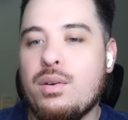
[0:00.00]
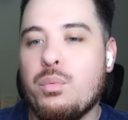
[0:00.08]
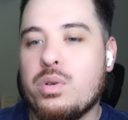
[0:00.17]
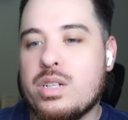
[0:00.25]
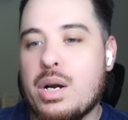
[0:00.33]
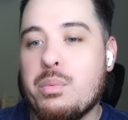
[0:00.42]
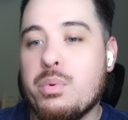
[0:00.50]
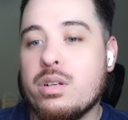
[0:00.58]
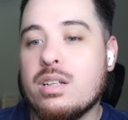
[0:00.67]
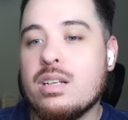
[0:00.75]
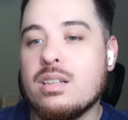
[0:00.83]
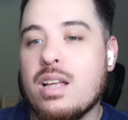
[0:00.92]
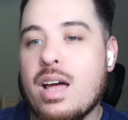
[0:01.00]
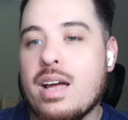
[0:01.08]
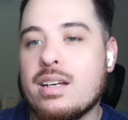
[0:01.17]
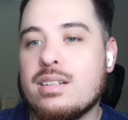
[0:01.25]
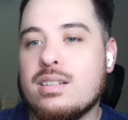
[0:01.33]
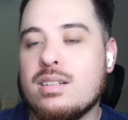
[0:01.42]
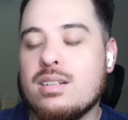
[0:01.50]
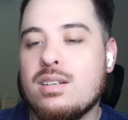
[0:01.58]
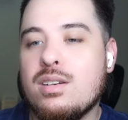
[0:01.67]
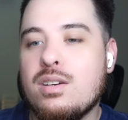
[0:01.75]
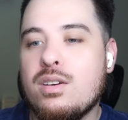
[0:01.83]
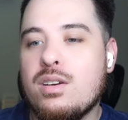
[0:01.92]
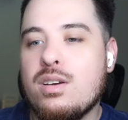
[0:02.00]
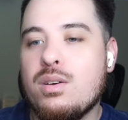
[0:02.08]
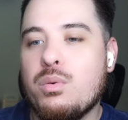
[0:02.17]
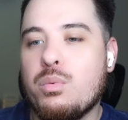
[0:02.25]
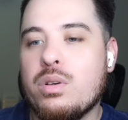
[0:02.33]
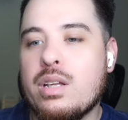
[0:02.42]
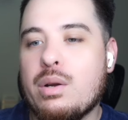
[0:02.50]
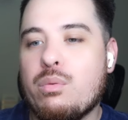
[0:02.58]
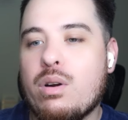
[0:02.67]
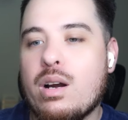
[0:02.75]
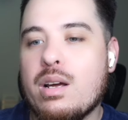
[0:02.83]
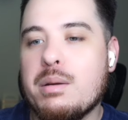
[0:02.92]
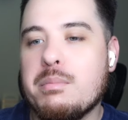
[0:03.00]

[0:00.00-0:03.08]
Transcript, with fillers: which I really liked when they rhymed.